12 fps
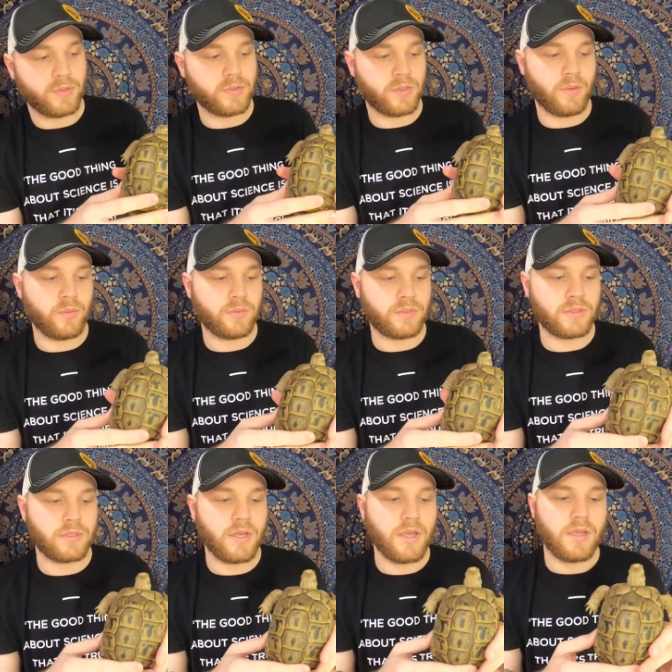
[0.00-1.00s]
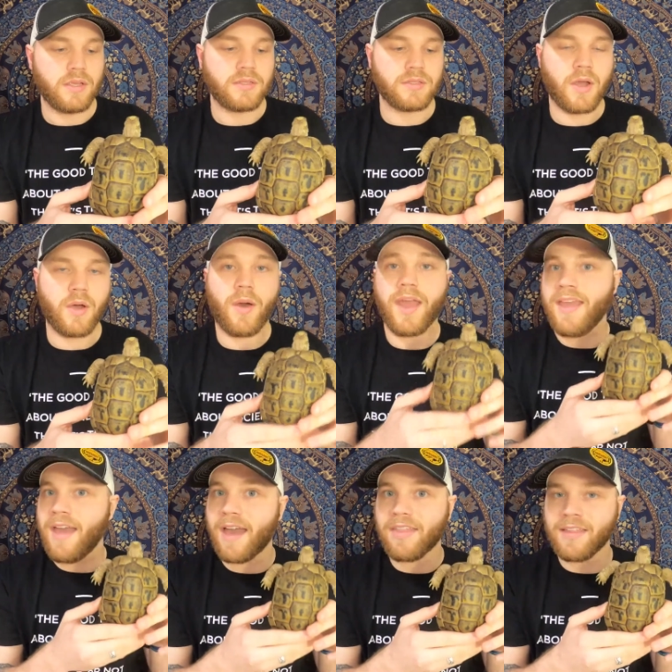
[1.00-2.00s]
scutes. So
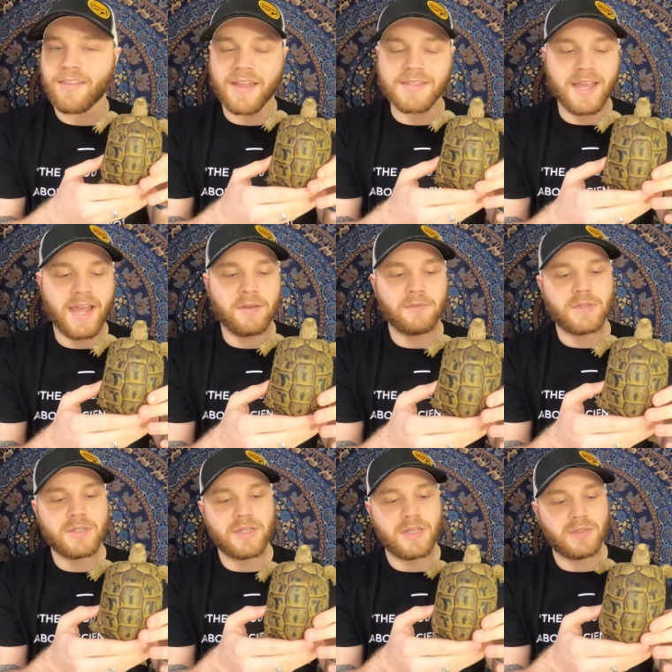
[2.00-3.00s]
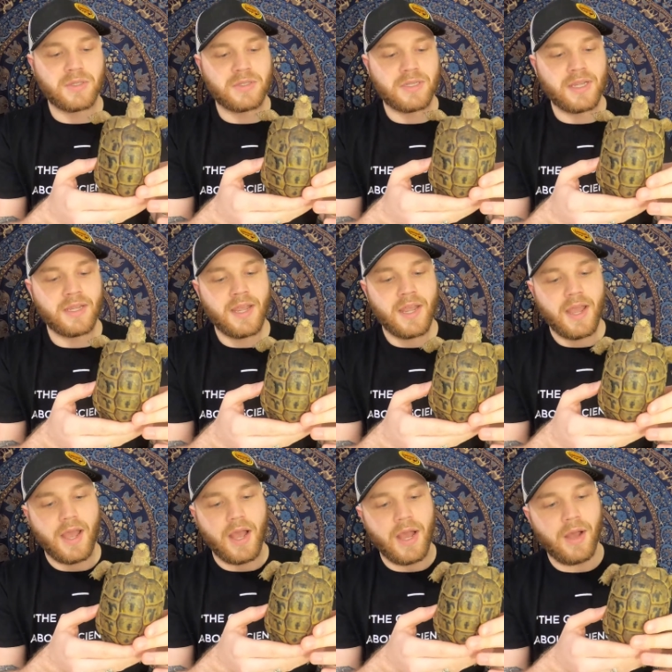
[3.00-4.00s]
yeah, I think that's kind of just interesting.
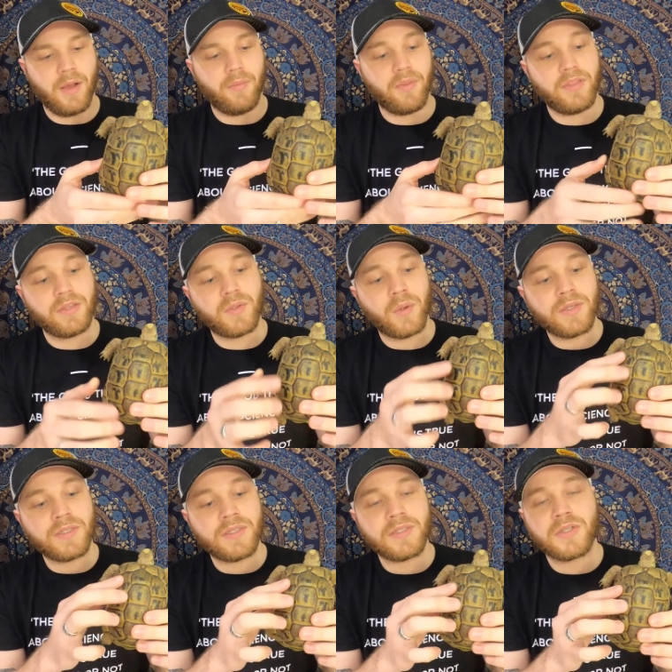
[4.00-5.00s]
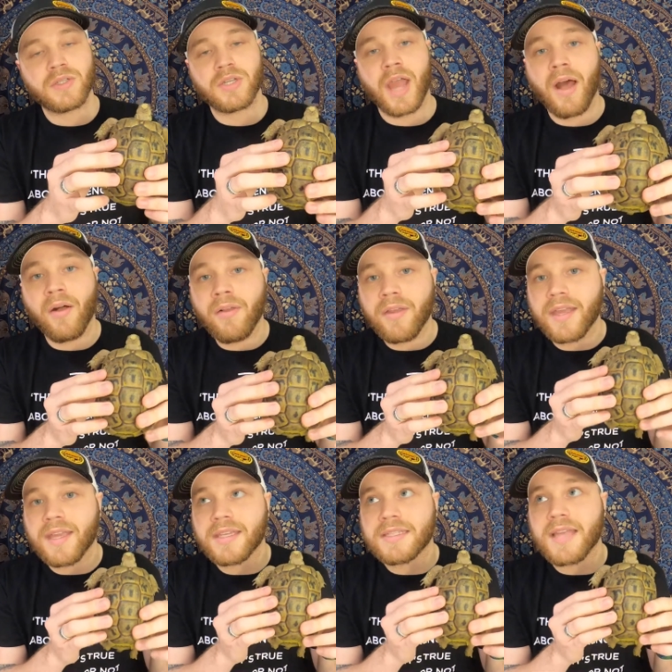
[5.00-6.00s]
The tortoise's shell
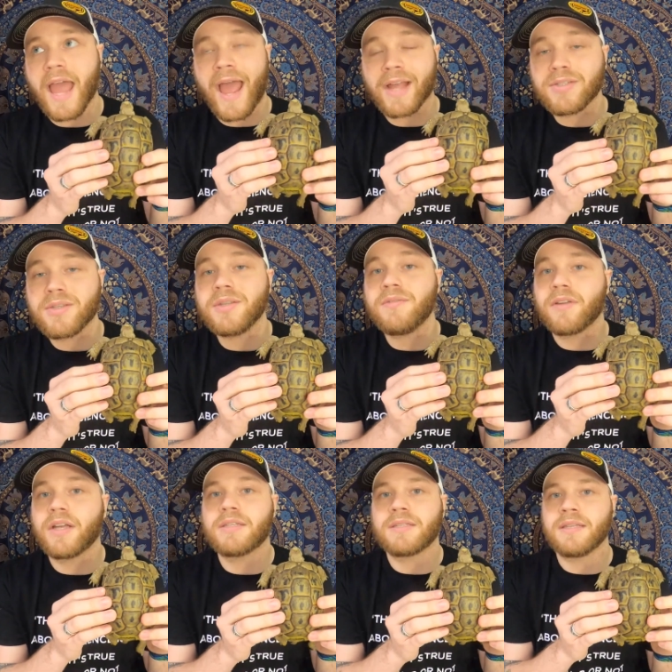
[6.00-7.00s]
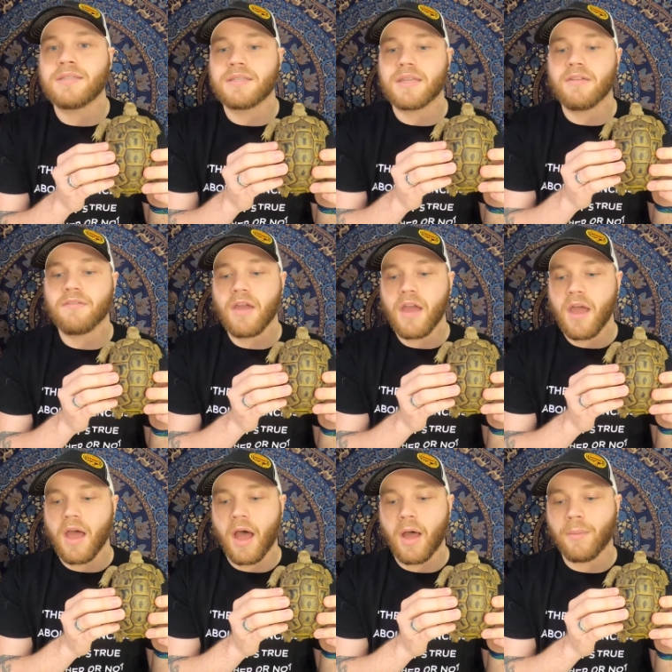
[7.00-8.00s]
is actually very sensitive,
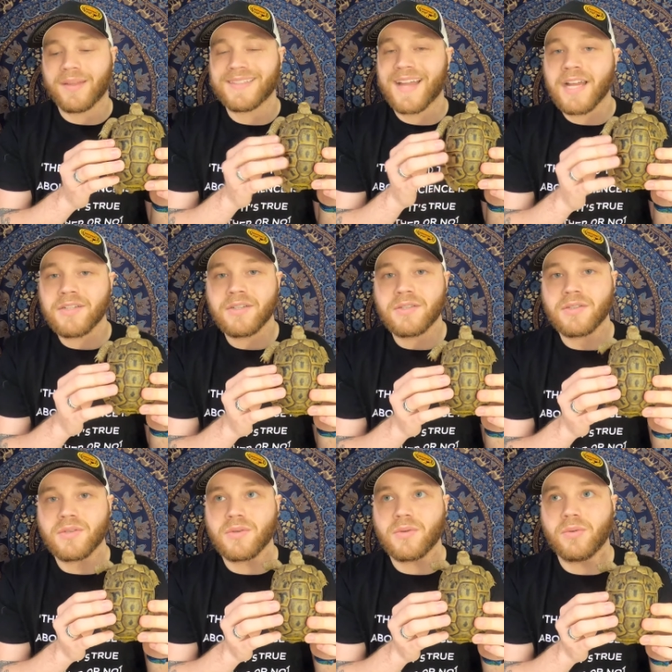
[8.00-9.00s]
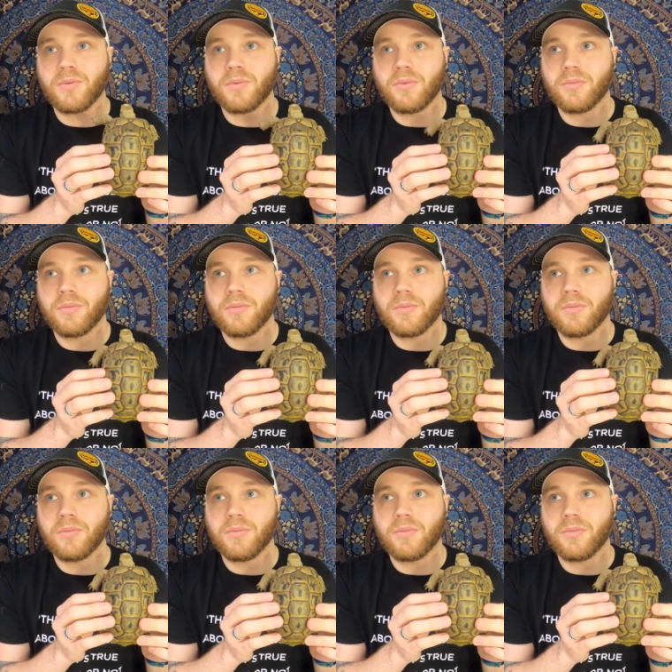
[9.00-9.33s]
not just to,